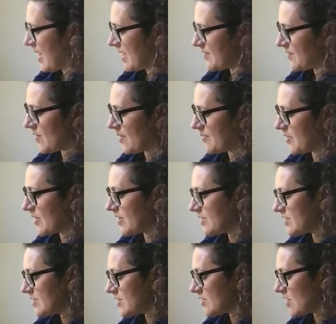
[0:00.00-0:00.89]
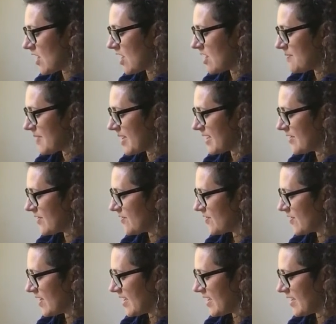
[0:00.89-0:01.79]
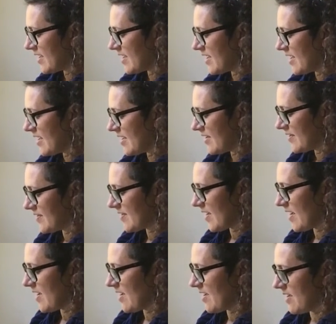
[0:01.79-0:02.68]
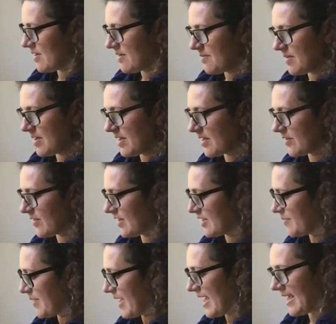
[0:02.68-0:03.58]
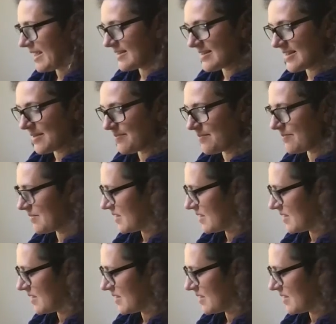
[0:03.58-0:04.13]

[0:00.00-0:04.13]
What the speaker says: So I'm going to start by using some acrylic paint. I'm